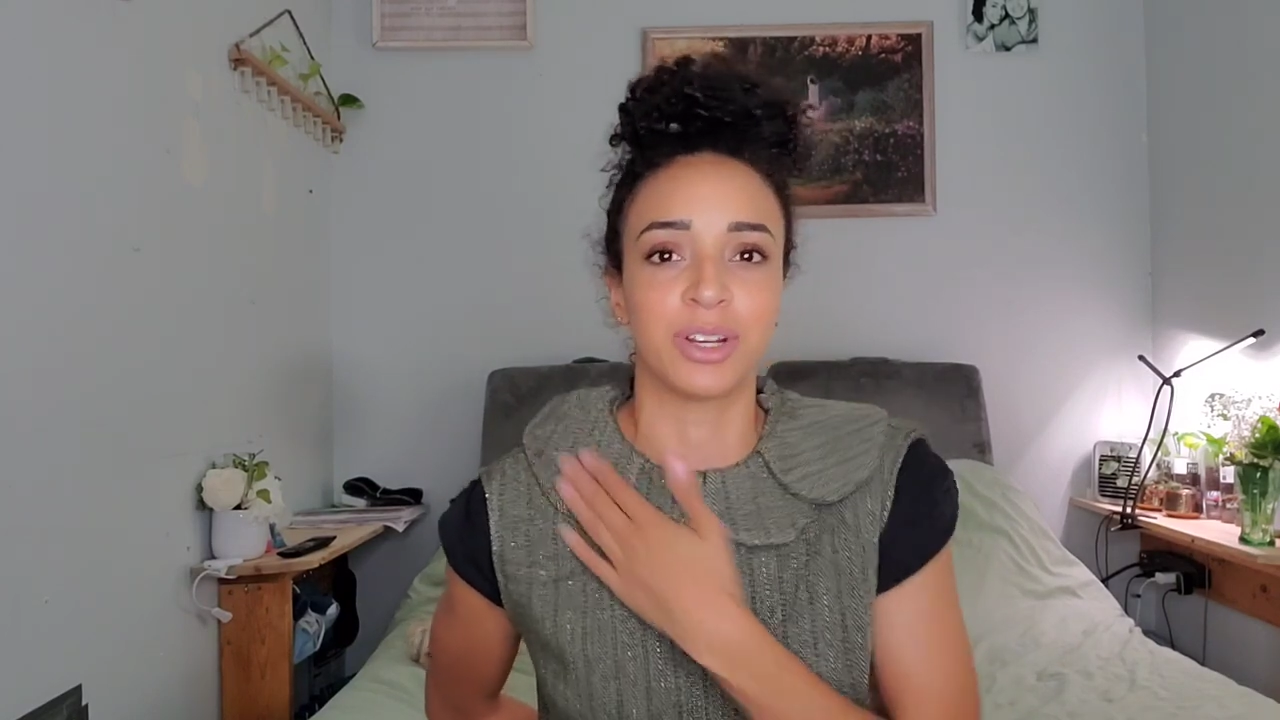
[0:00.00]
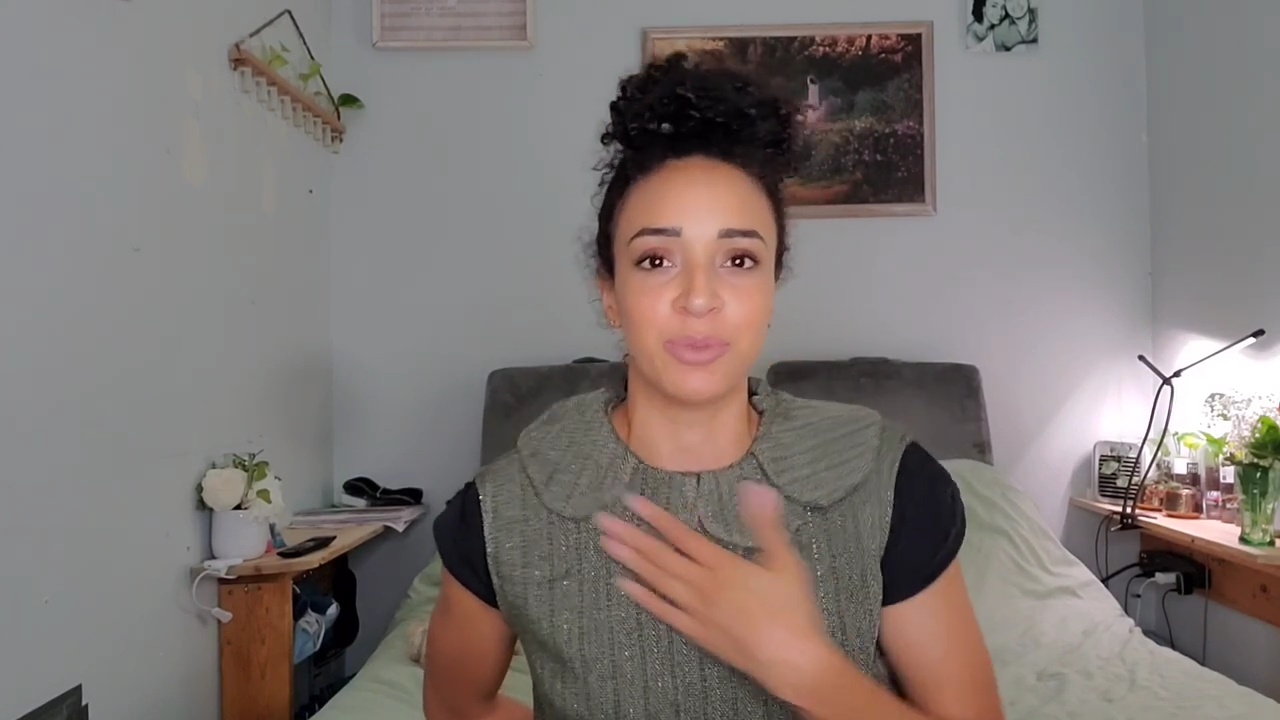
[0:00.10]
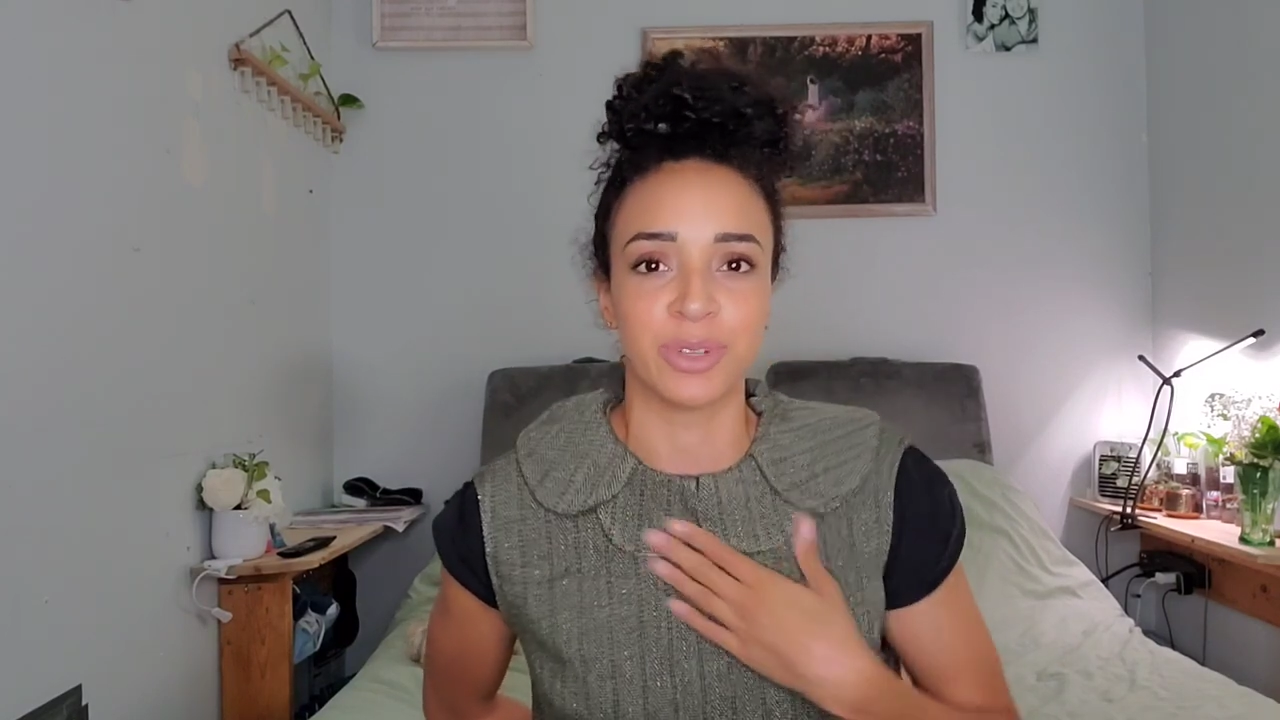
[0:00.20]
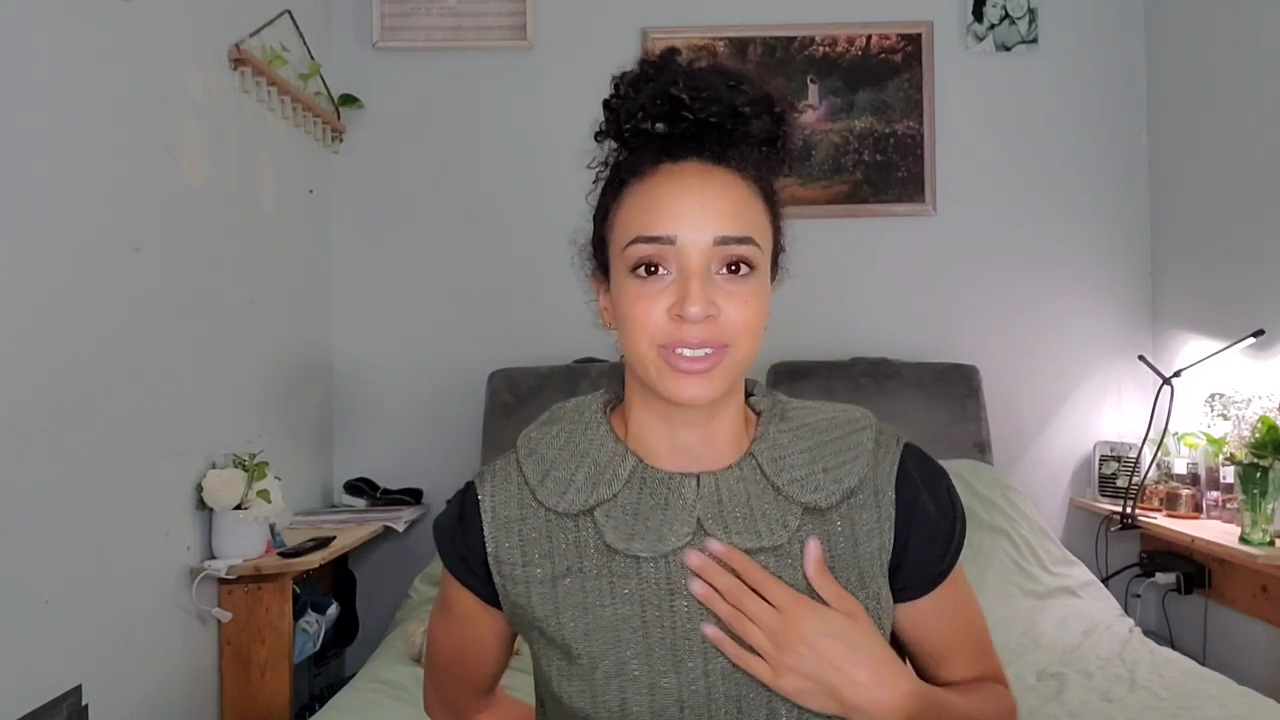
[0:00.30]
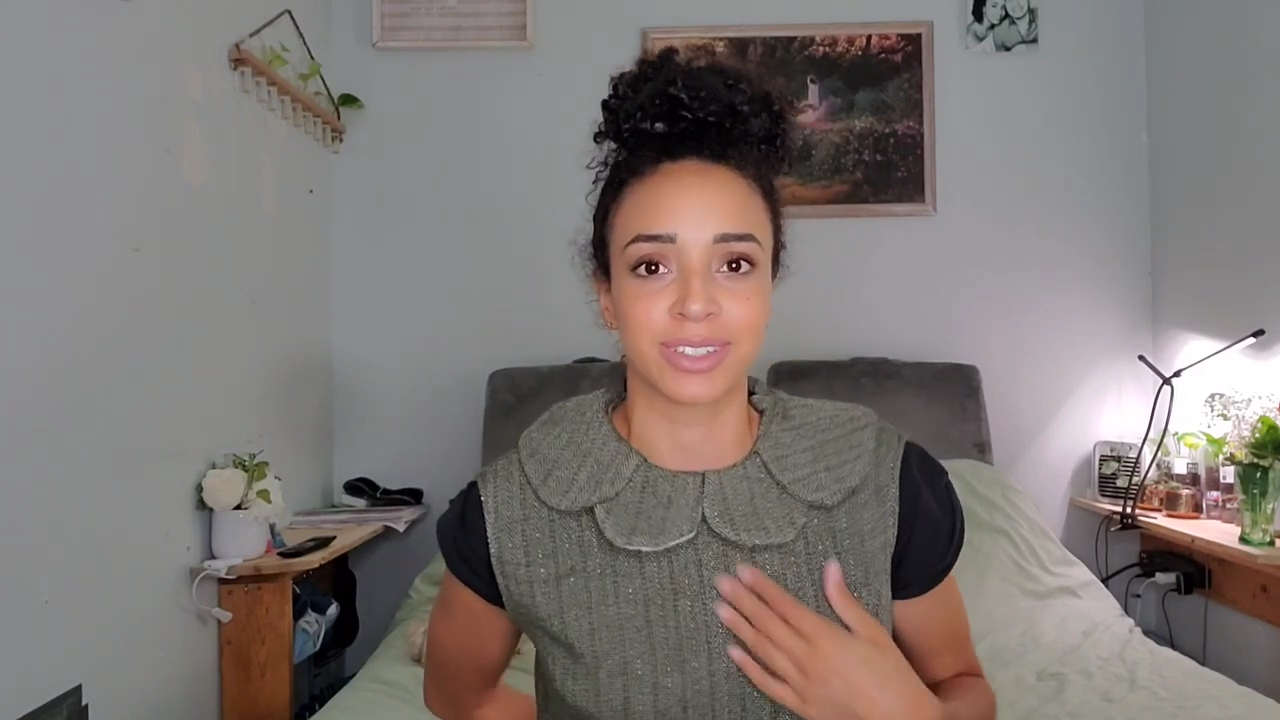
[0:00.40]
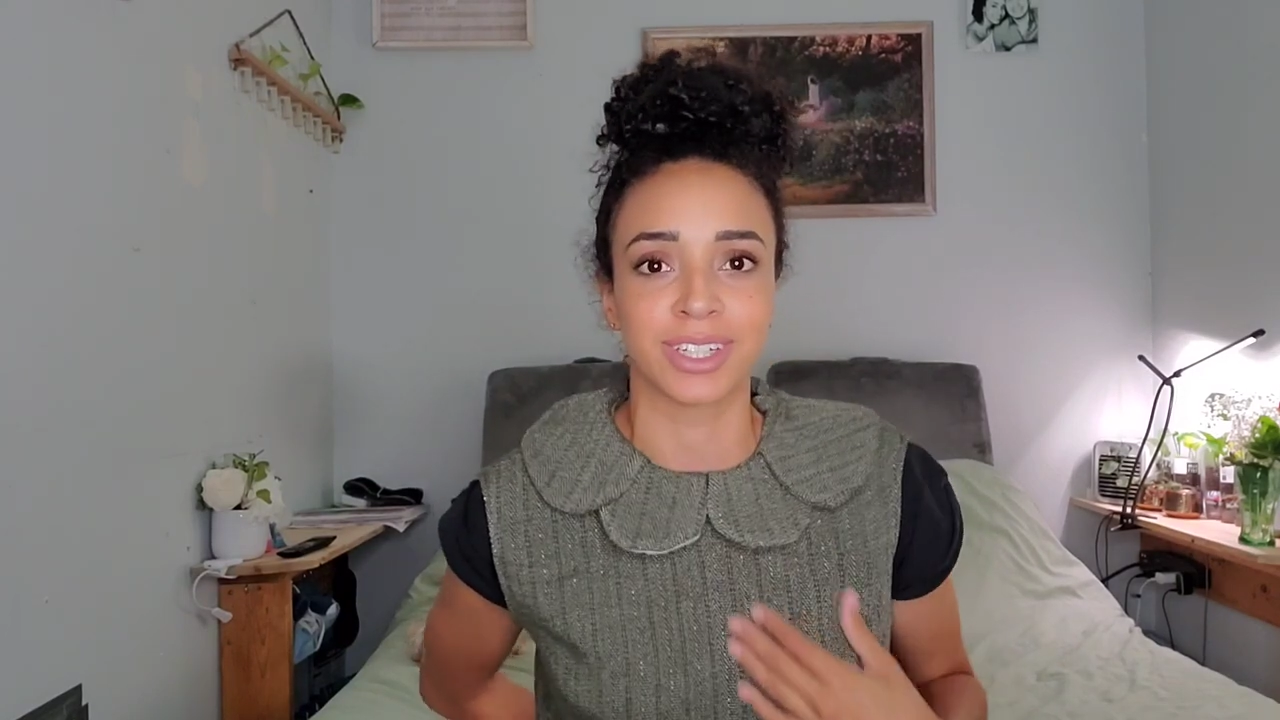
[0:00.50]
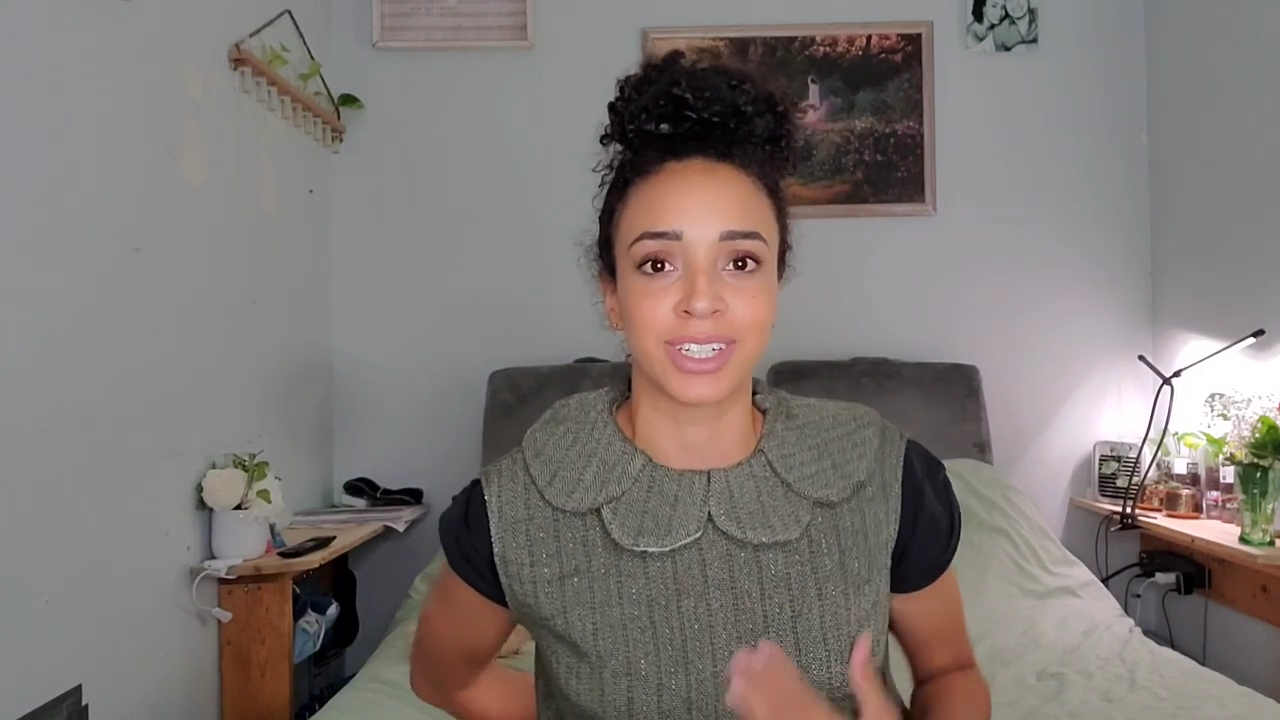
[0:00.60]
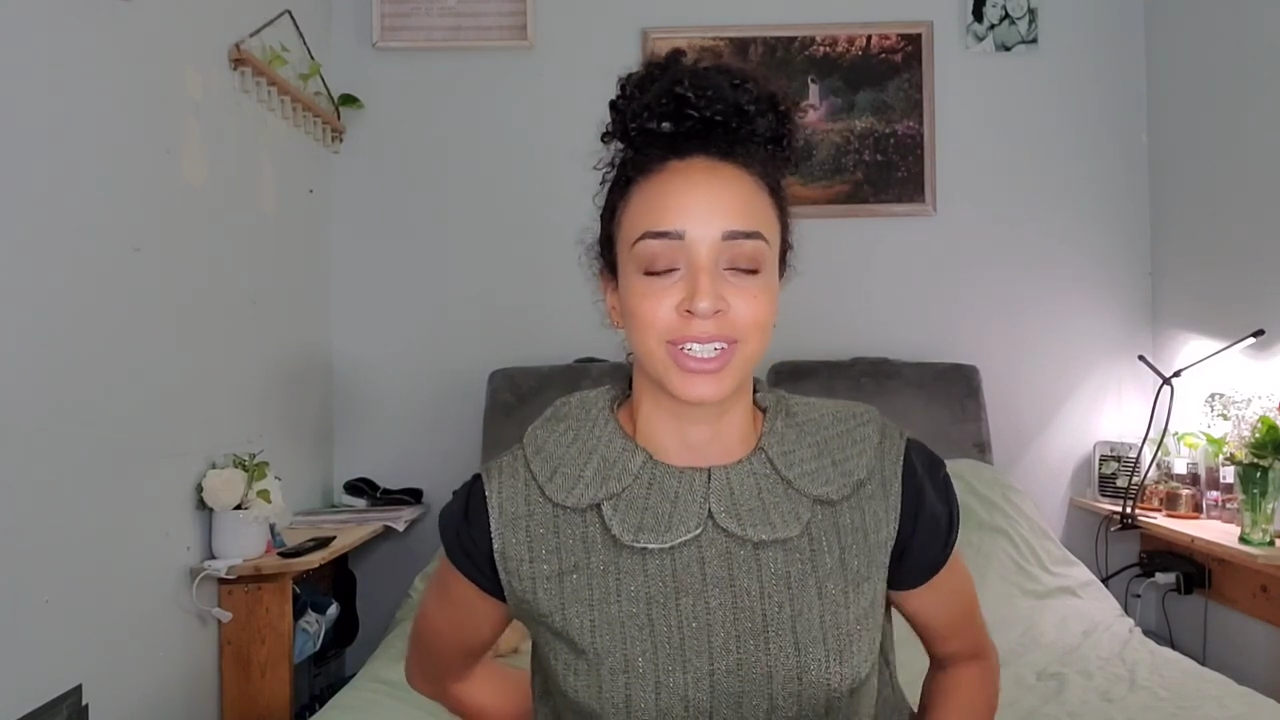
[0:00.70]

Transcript: misleading